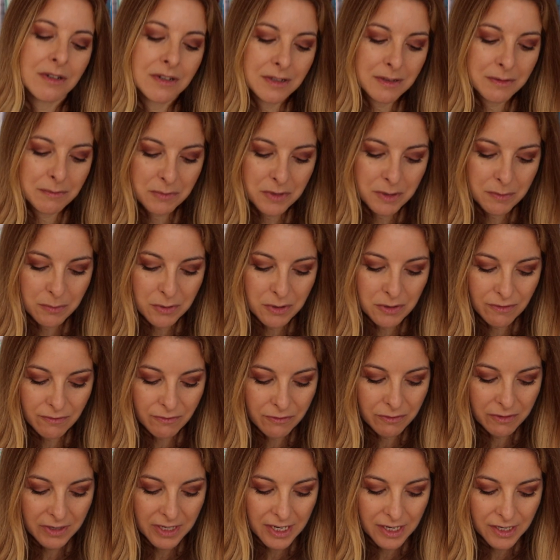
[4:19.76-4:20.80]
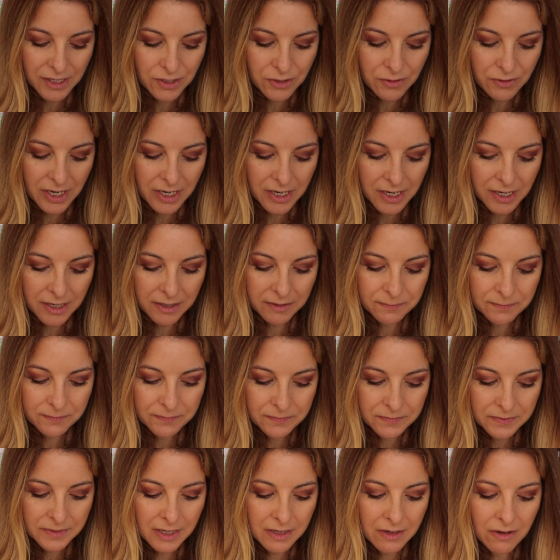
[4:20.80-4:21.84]
and the Beautiful Handwriting
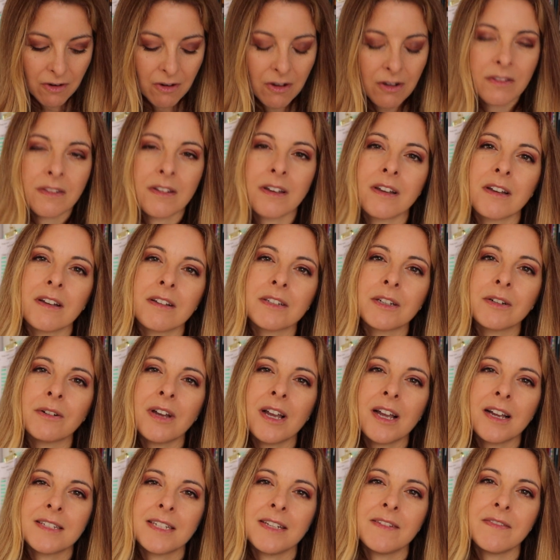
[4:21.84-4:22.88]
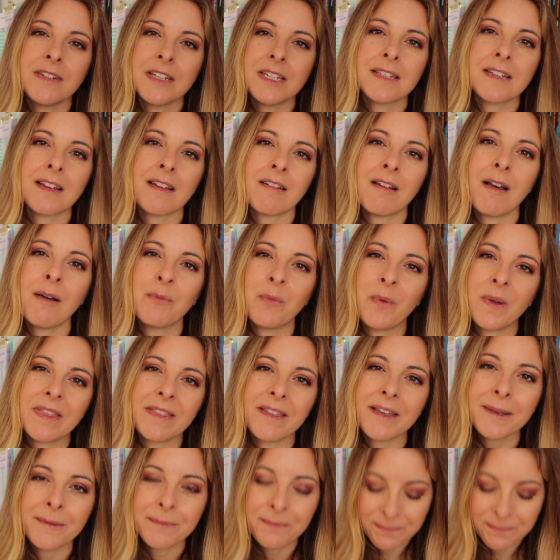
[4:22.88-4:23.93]
and all the little activities that come with it.